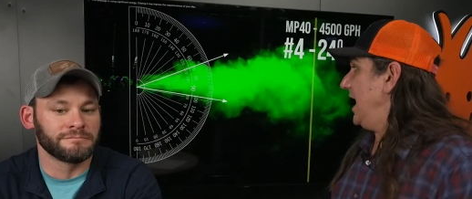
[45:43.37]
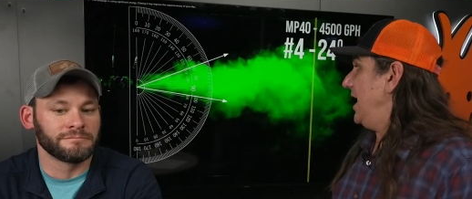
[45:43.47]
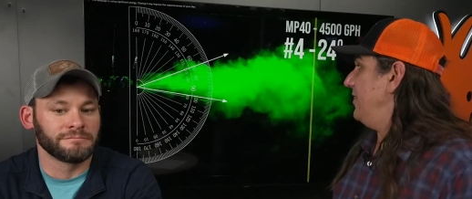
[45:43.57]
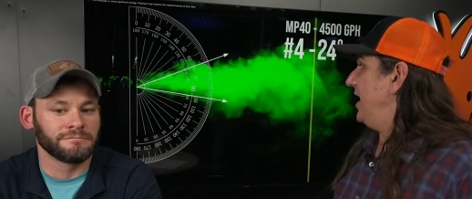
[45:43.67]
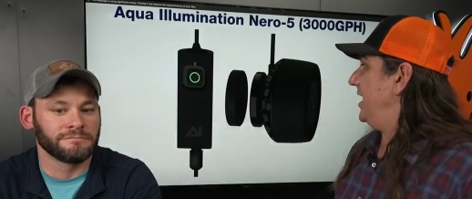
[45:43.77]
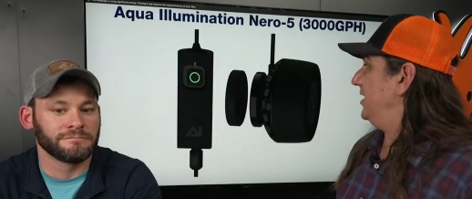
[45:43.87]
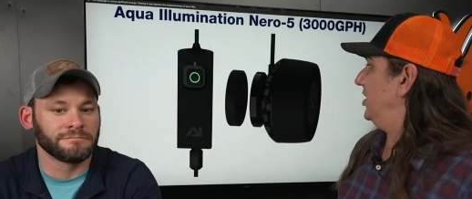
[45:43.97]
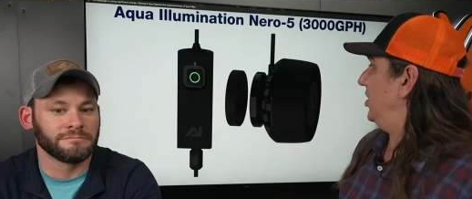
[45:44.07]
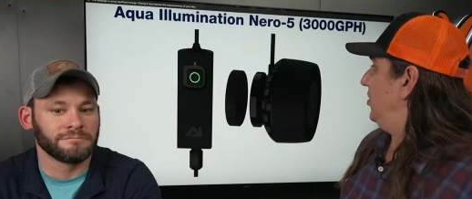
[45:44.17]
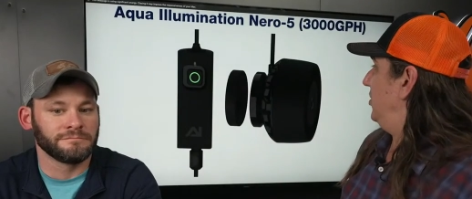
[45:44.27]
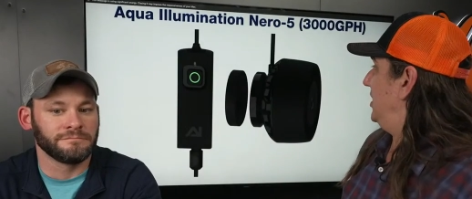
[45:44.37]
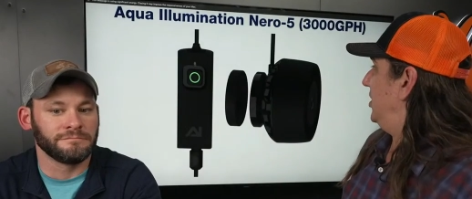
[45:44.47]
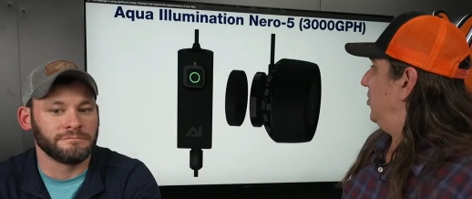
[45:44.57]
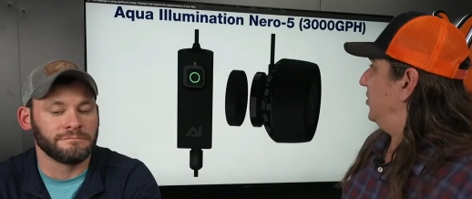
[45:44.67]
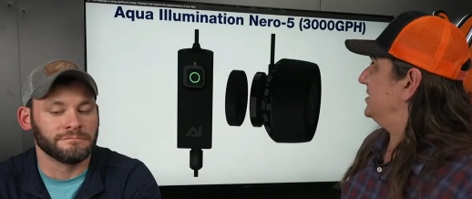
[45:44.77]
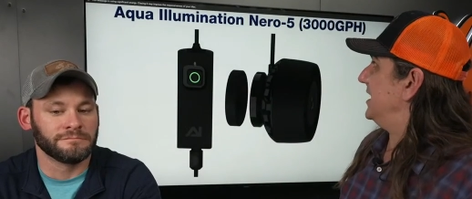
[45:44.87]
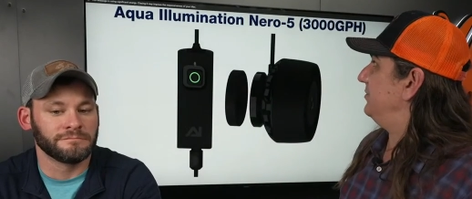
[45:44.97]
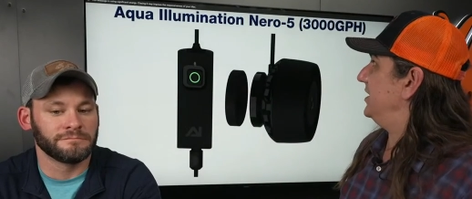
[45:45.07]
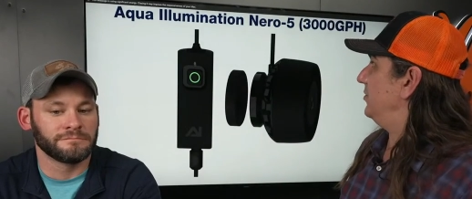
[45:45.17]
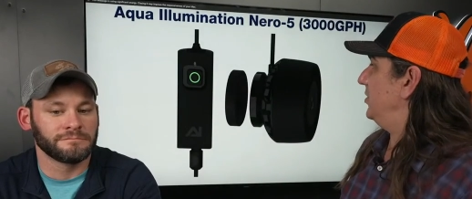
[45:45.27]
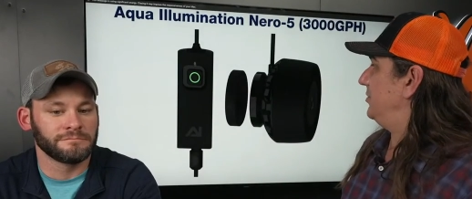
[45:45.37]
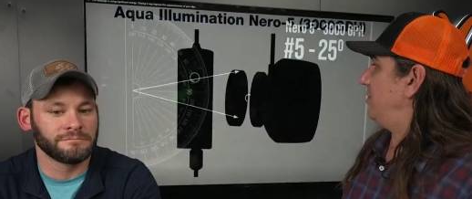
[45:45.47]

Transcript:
Speaker 1: And then, you know, same thing with